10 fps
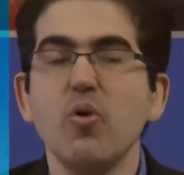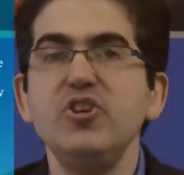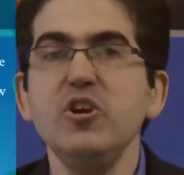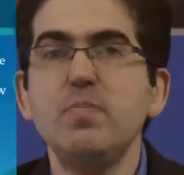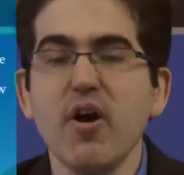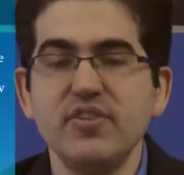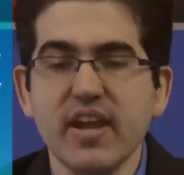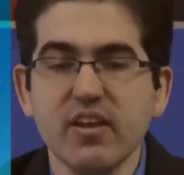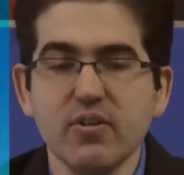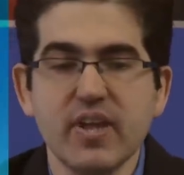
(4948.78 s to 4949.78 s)
to
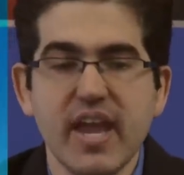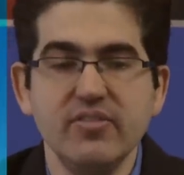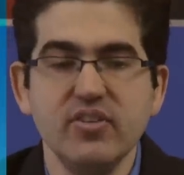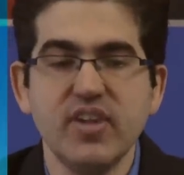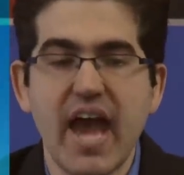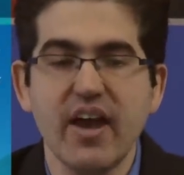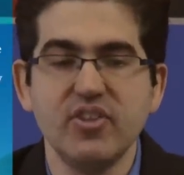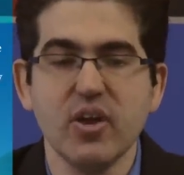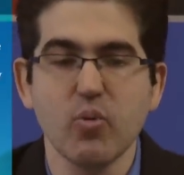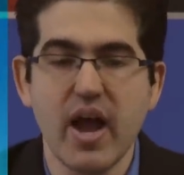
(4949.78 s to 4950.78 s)
particular cases as
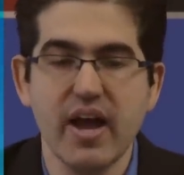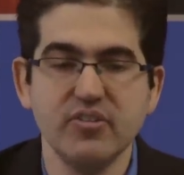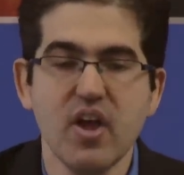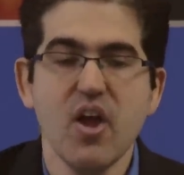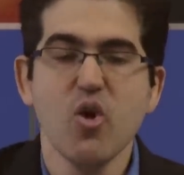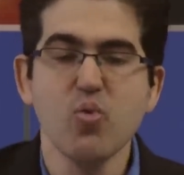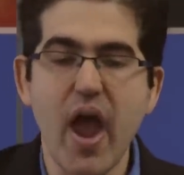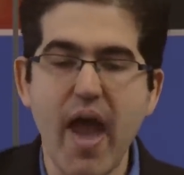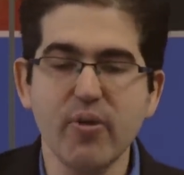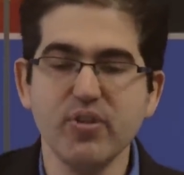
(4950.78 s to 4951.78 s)
they arise
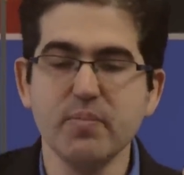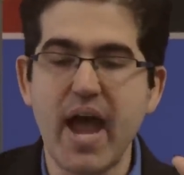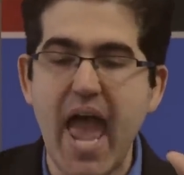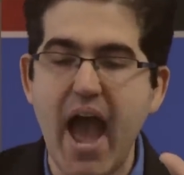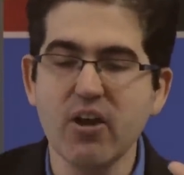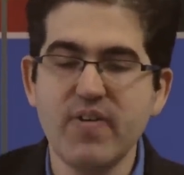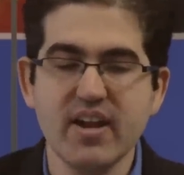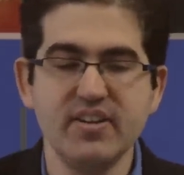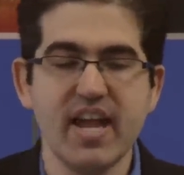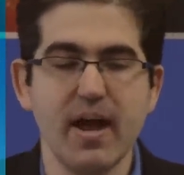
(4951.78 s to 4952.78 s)
rather than by out of
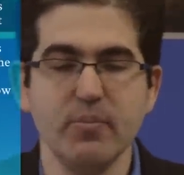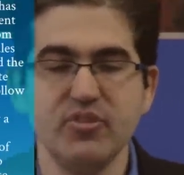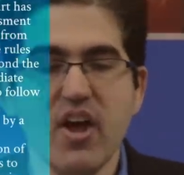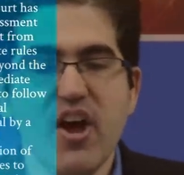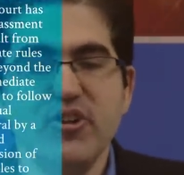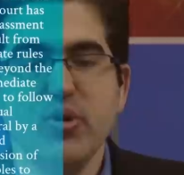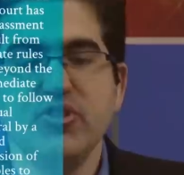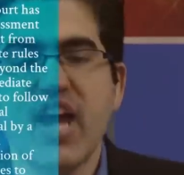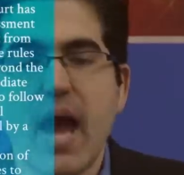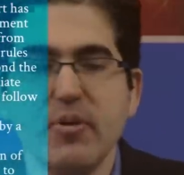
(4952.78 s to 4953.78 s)
hand attempts to
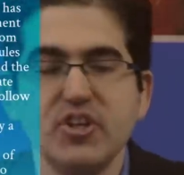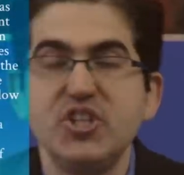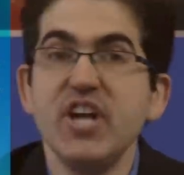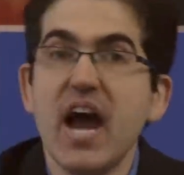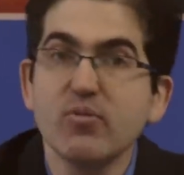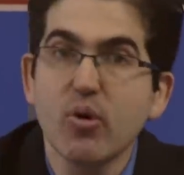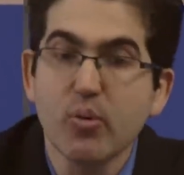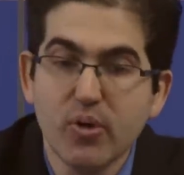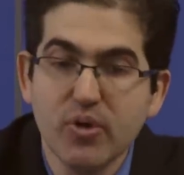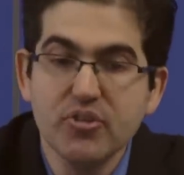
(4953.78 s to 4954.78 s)
establish general
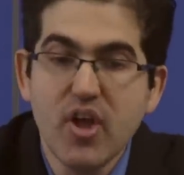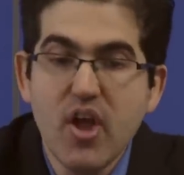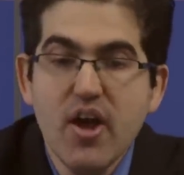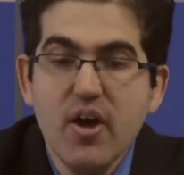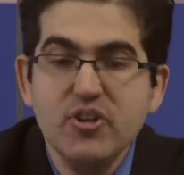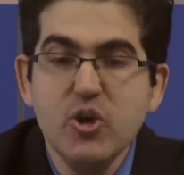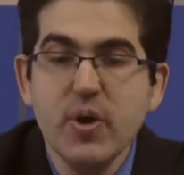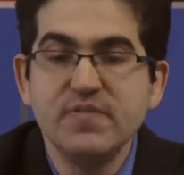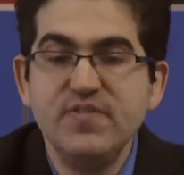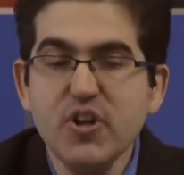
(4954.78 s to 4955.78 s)
rules to
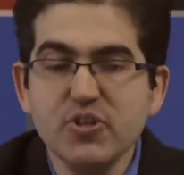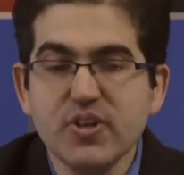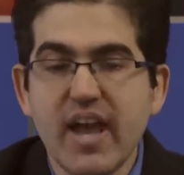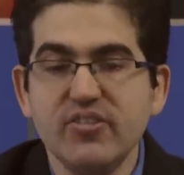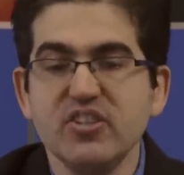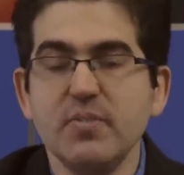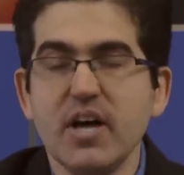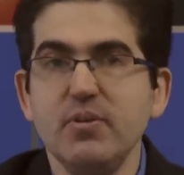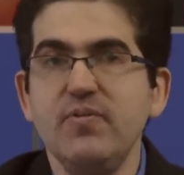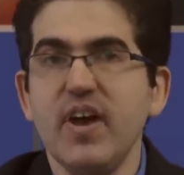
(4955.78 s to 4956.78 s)
which future cases
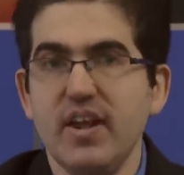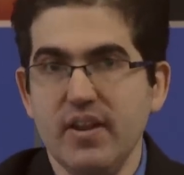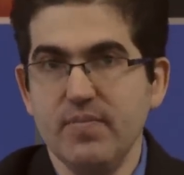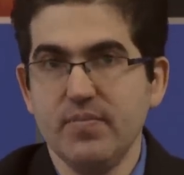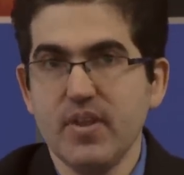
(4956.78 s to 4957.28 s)
must be fitted.